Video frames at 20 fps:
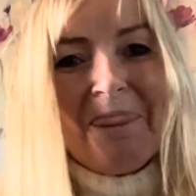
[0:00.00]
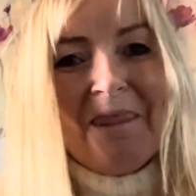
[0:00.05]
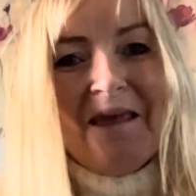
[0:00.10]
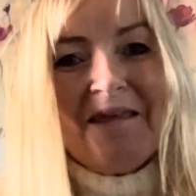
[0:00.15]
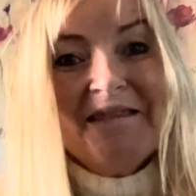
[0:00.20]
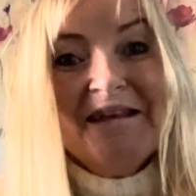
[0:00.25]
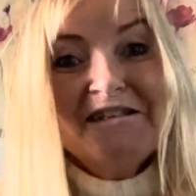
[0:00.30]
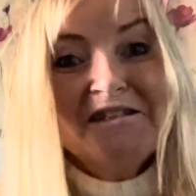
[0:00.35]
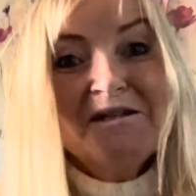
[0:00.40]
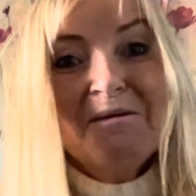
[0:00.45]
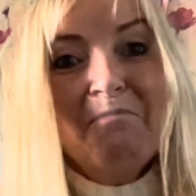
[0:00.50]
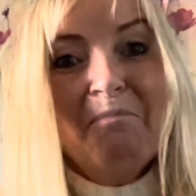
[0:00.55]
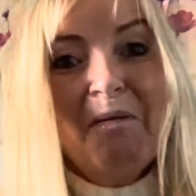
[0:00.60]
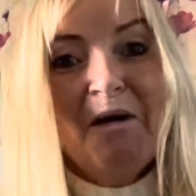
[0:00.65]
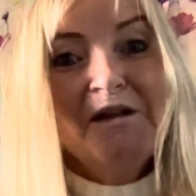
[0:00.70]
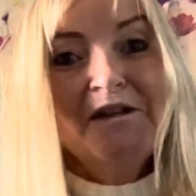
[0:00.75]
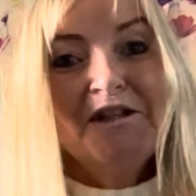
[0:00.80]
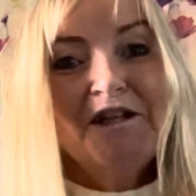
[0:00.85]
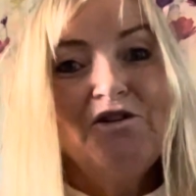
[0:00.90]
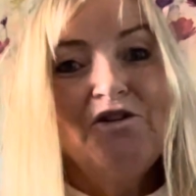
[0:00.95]
This is
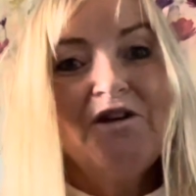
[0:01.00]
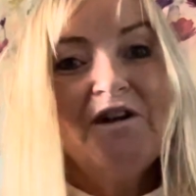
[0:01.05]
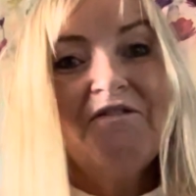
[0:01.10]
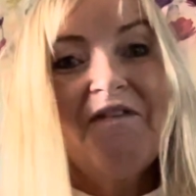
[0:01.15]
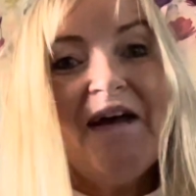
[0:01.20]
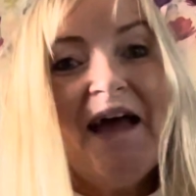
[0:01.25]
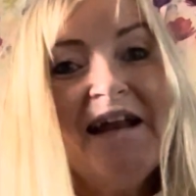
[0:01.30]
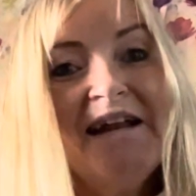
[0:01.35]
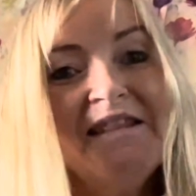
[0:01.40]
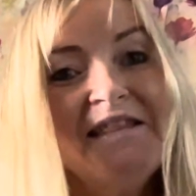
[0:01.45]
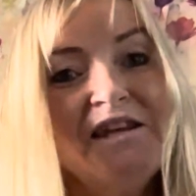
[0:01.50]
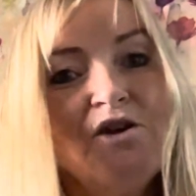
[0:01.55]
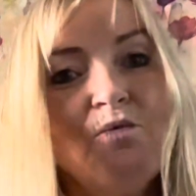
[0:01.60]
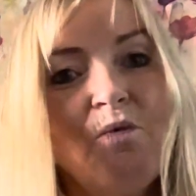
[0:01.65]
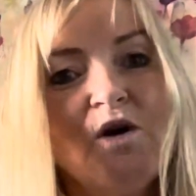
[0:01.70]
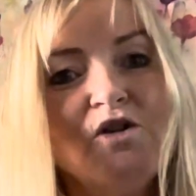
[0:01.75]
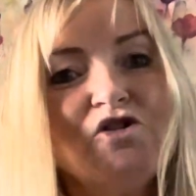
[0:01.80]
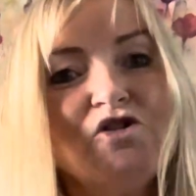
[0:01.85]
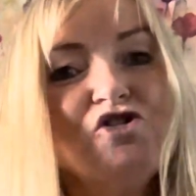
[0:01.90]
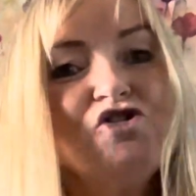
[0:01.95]
abundant. You can have anything you
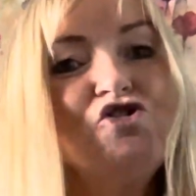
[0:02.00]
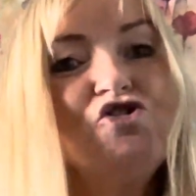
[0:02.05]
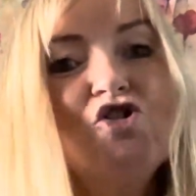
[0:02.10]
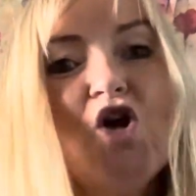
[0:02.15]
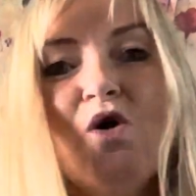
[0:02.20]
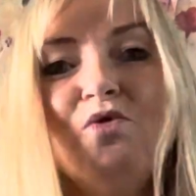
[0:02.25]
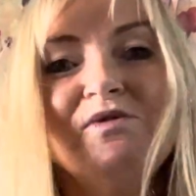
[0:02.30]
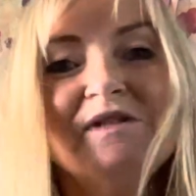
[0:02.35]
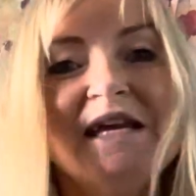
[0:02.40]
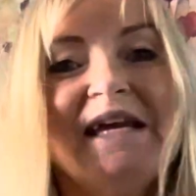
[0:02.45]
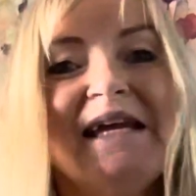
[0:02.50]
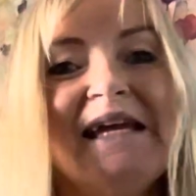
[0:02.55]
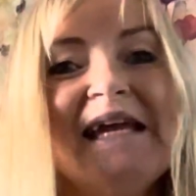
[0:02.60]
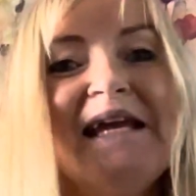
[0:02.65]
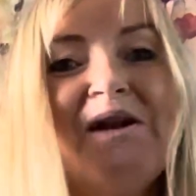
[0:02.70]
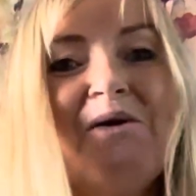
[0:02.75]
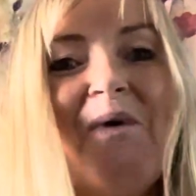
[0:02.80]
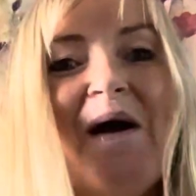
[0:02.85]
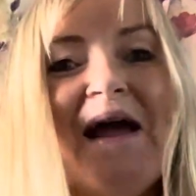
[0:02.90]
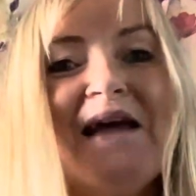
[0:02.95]
want. There's no taking
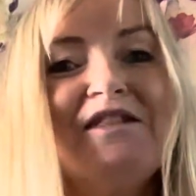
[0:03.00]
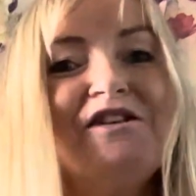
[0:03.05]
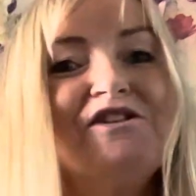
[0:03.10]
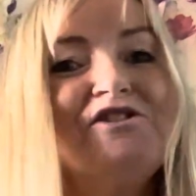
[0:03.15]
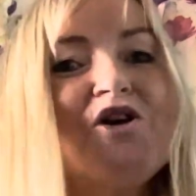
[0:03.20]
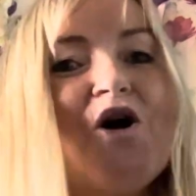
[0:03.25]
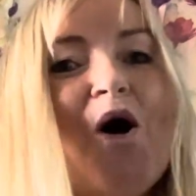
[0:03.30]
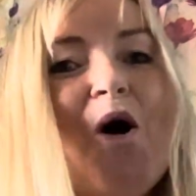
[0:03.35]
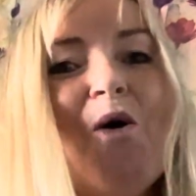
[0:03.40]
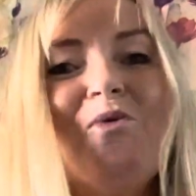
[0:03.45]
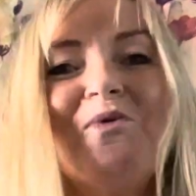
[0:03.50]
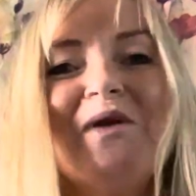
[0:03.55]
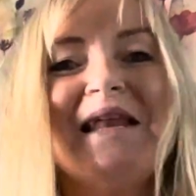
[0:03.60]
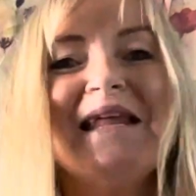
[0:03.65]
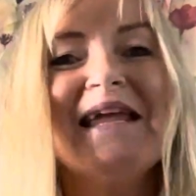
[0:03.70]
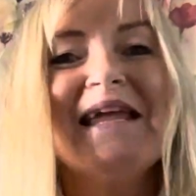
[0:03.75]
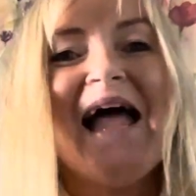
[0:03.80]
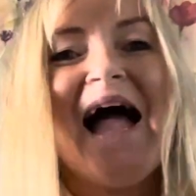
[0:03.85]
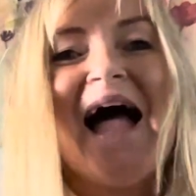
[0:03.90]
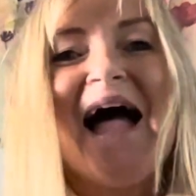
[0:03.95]
away. There's
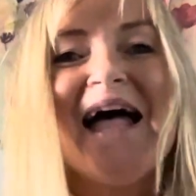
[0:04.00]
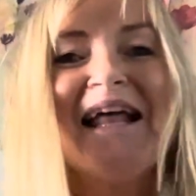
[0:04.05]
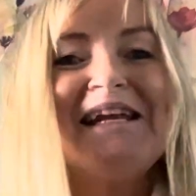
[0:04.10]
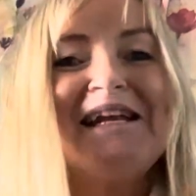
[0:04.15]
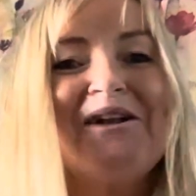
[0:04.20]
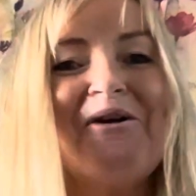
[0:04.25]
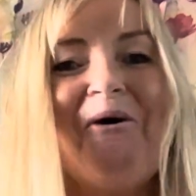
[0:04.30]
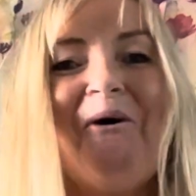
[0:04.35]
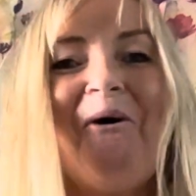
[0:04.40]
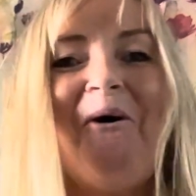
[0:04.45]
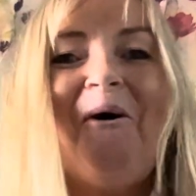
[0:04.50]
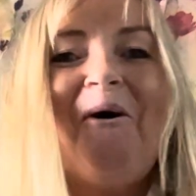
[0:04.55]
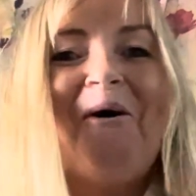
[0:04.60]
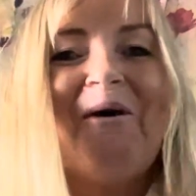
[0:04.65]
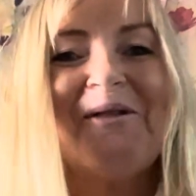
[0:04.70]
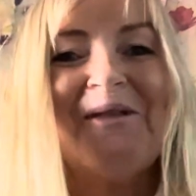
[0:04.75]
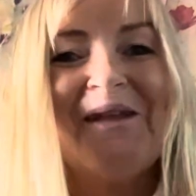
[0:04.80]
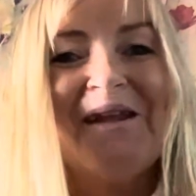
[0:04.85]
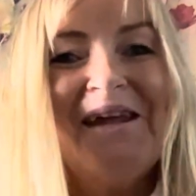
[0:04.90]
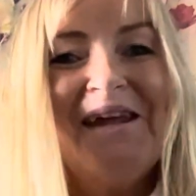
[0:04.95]
only adding
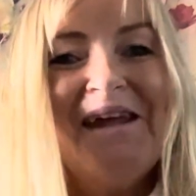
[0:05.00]
on.